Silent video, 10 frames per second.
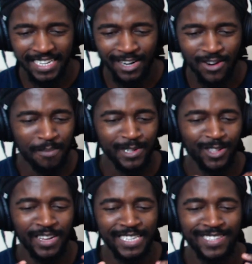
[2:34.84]
Crump is
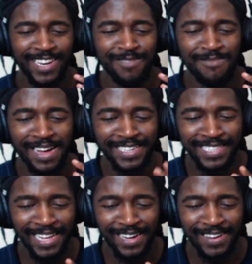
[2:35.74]
not necessarily my
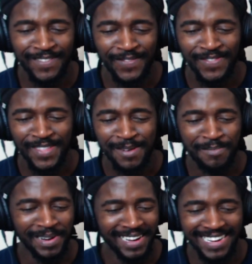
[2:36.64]
style,
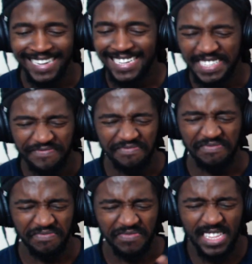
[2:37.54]
but
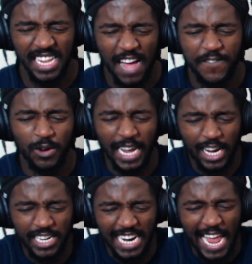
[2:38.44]
I feel like
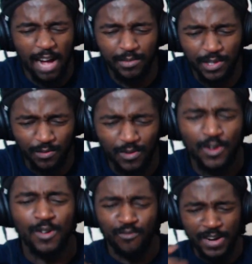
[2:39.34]
it'd allow him to
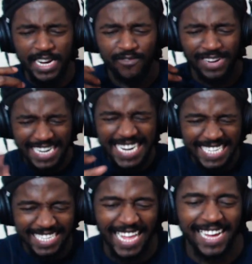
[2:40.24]
really
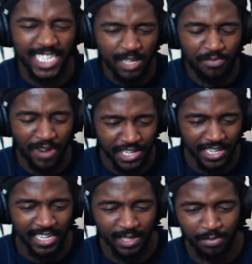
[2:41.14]
release that expression
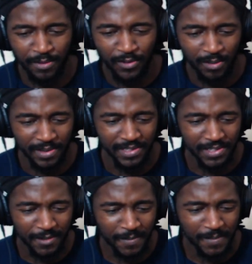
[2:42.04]
in his performance.